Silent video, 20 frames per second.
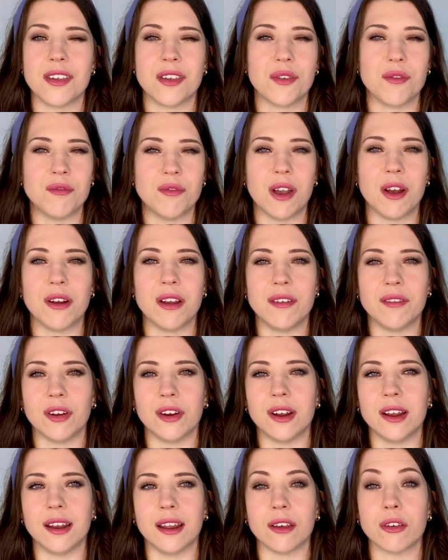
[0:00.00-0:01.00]
it's very,
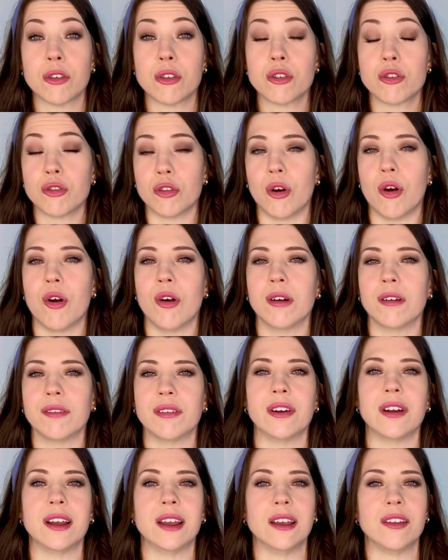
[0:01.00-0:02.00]
very like strong,
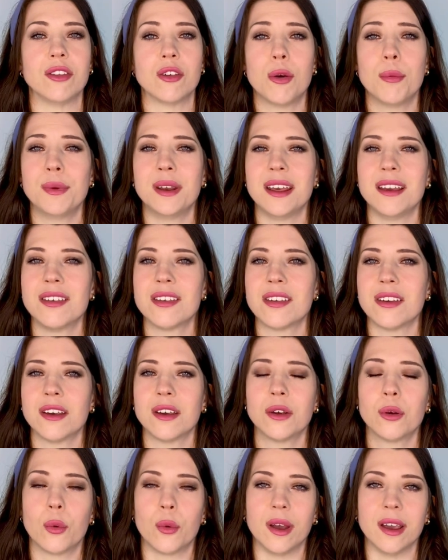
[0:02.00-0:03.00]
very
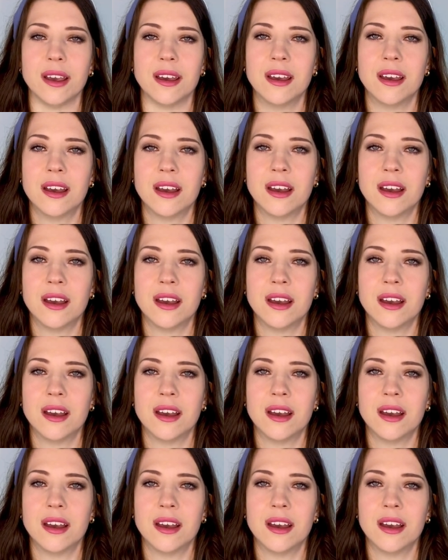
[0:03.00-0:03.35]
dominating, quite